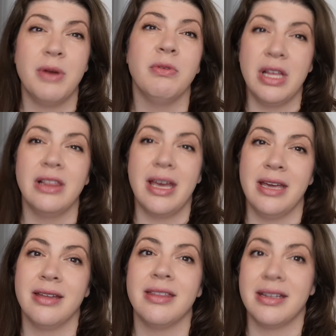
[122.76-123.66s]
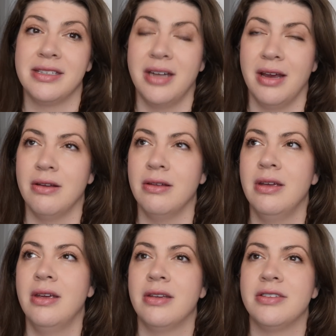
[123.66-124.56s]
I really like that style?
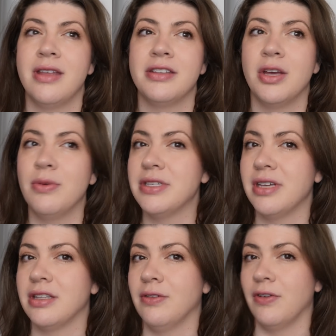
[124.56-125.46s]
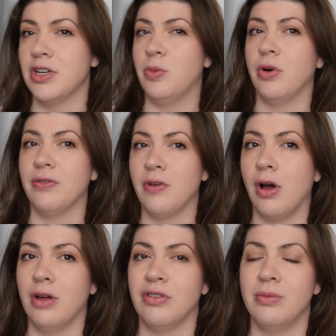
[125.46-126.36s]
So that's always like the first port of
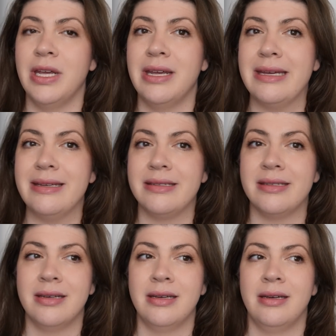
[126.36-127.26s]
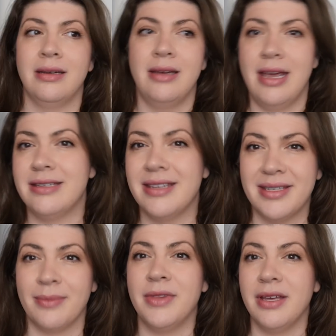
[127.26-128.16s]
call for me, is this
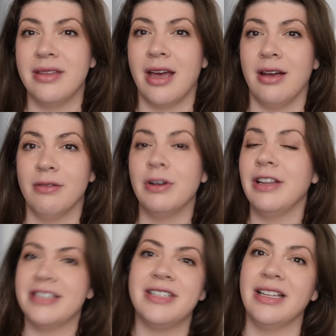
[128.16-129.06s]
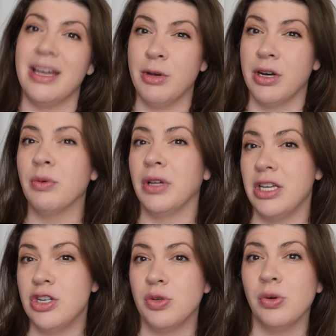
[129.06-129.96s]
something that realistically I'm going to
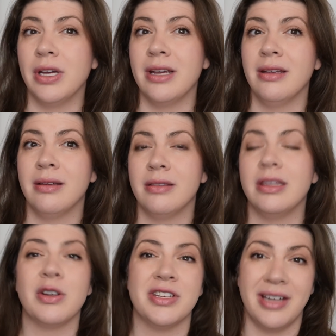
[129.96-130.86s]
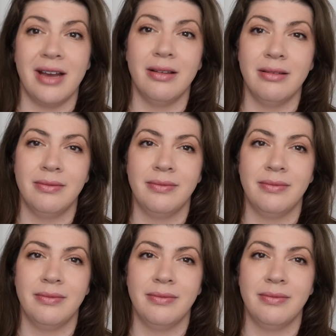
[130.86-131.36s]
really enjoy their style?